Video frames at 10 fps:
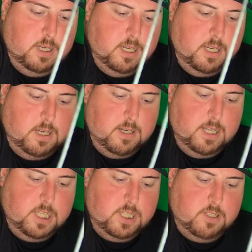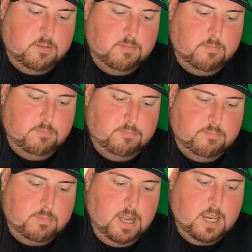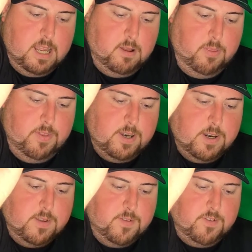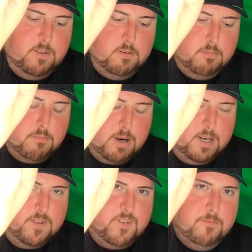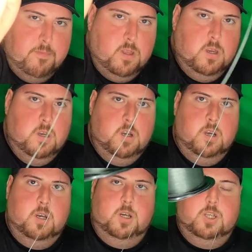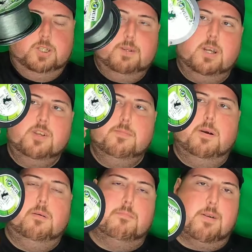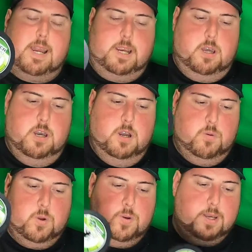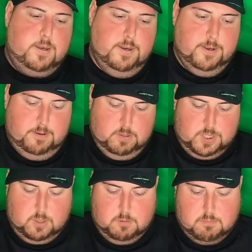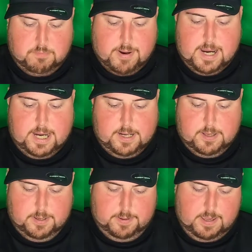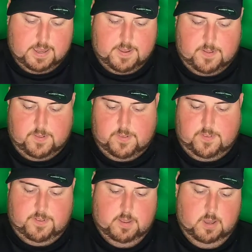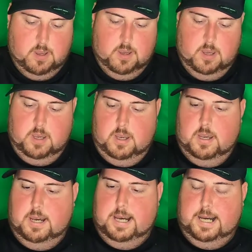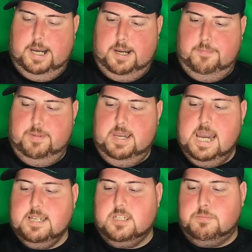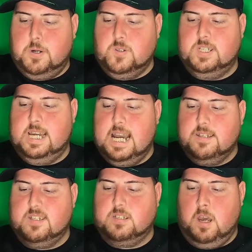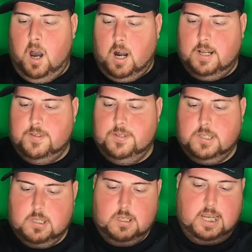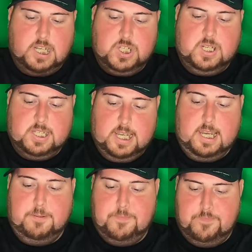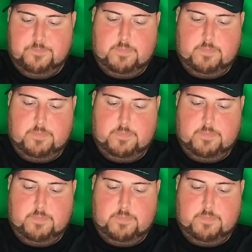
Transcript: And that's how thin it is. Braid is. So let's talk to you about Braid real quick. So Braid is, it has its pros and it has its cons, I guess you could say.